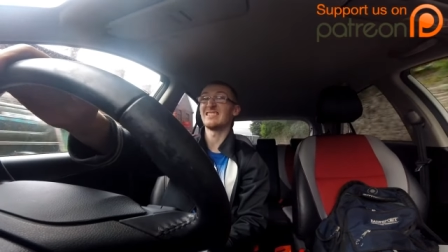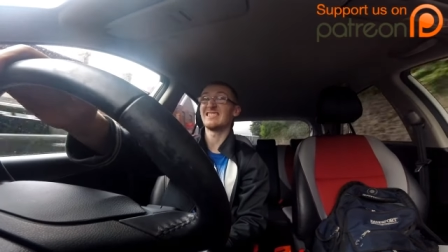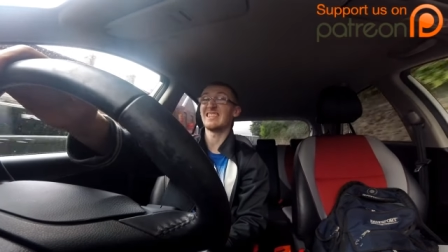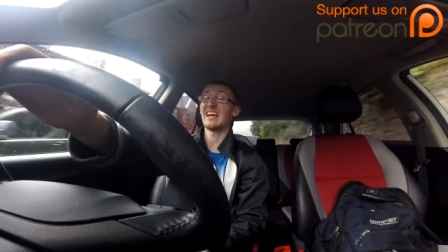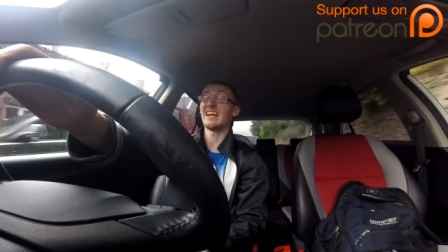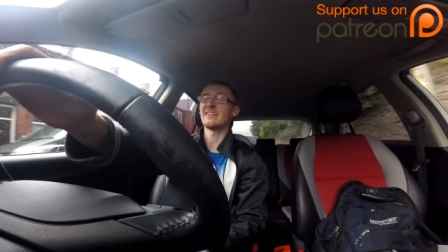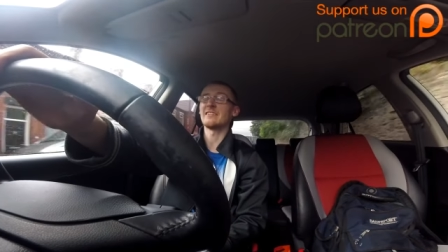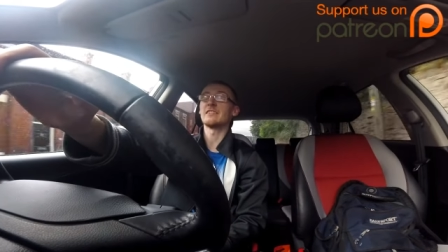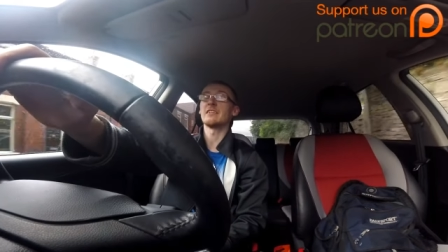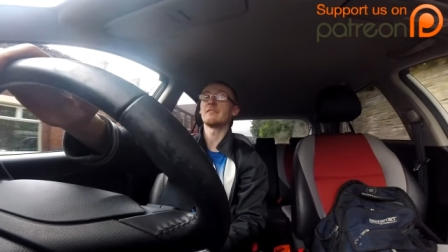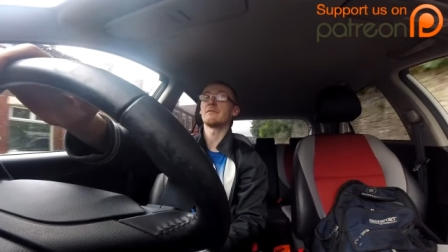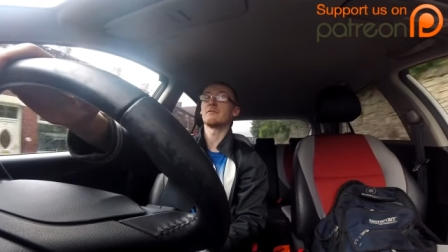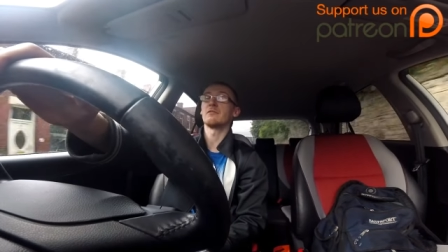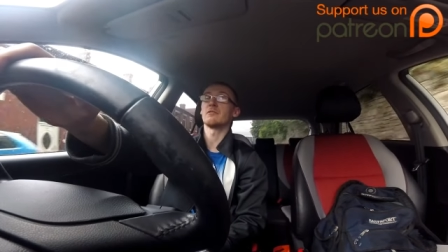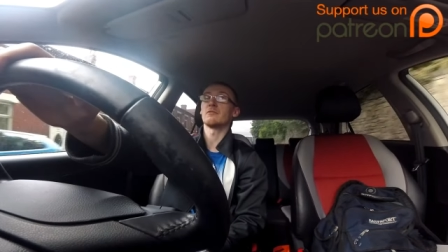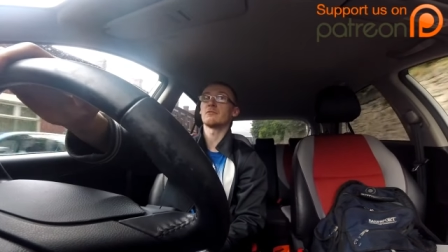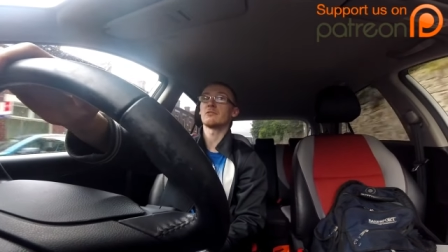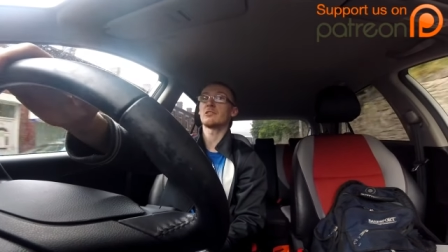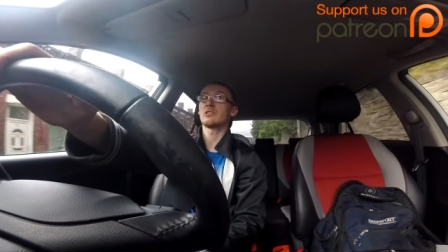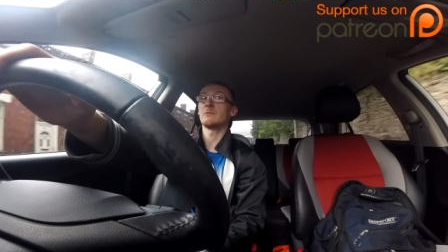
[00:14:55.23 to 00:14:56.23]
day, even
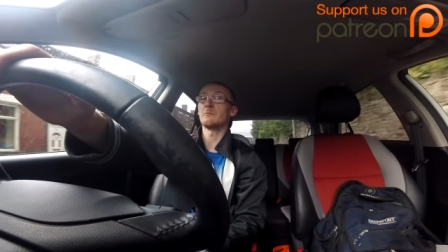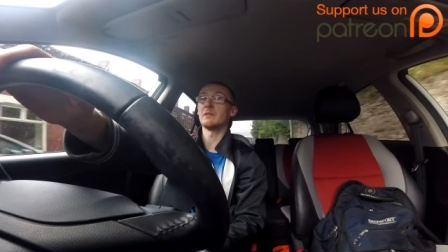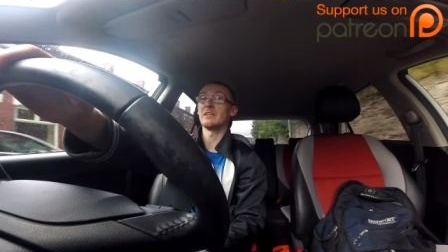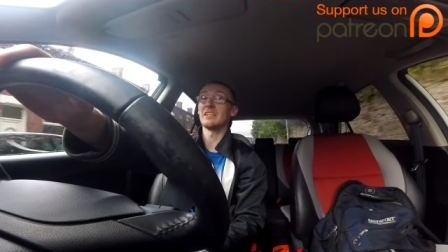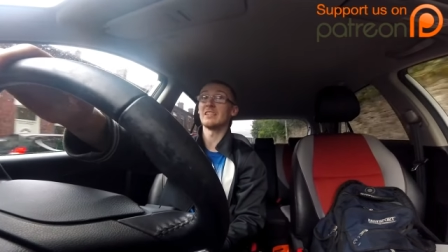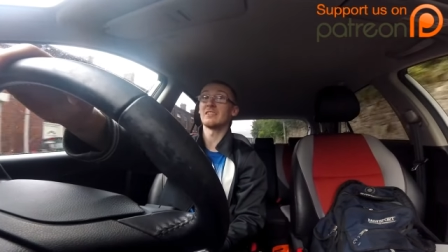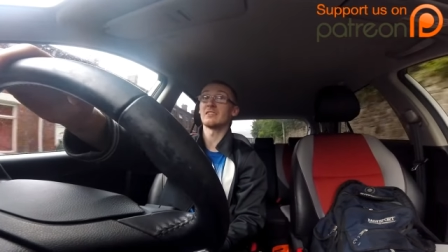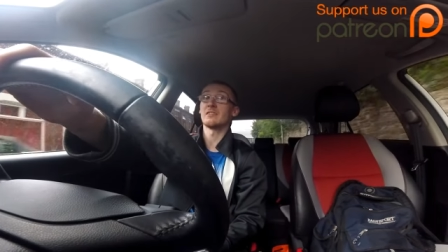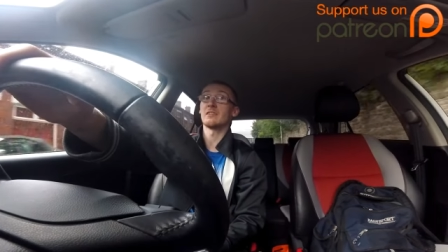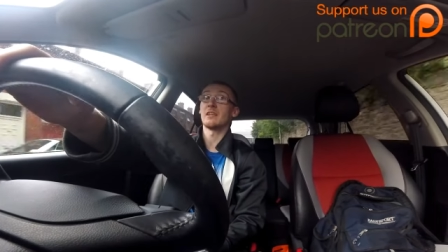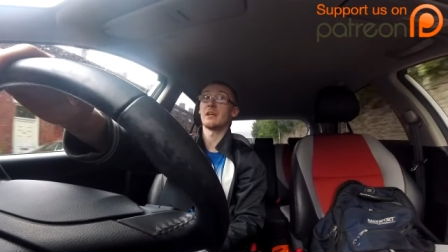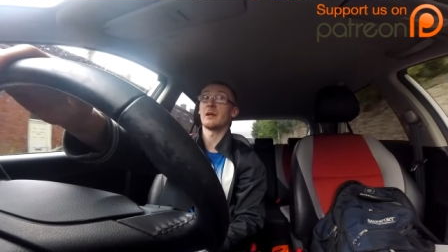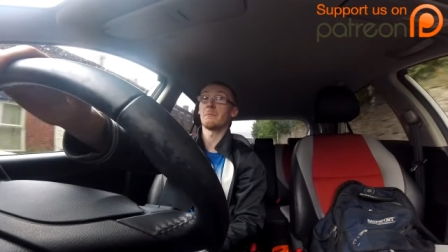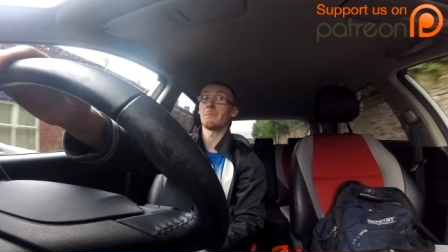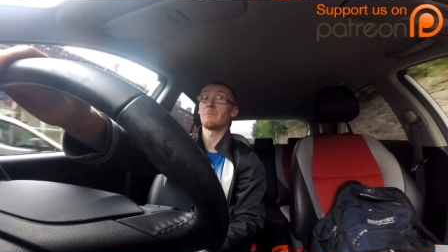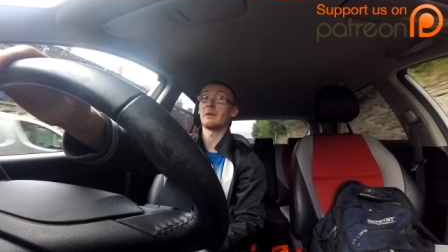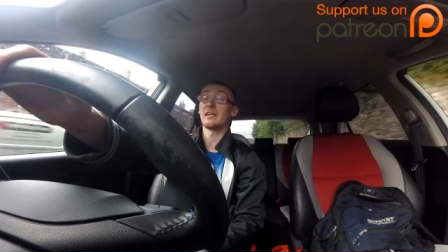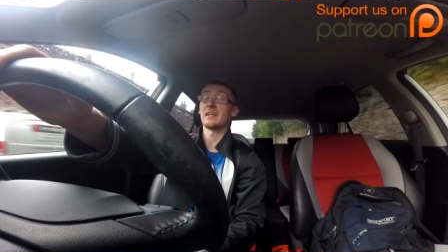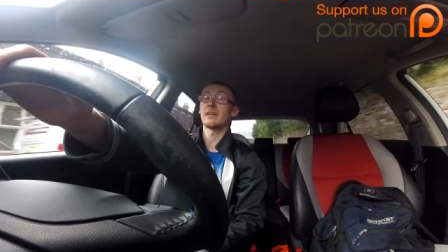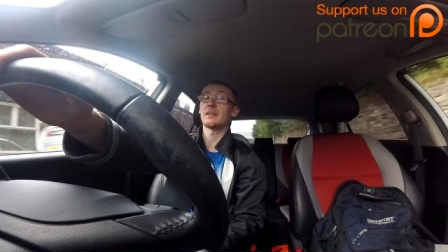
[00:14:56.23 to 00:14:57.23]
though C B isn't that
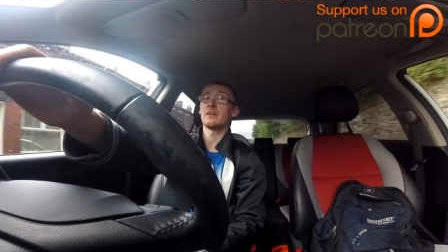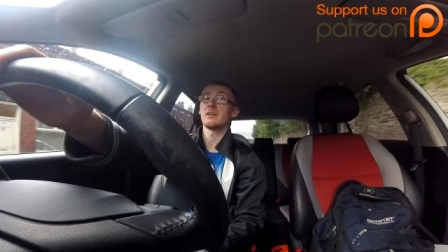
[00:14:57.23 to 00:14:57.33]
big.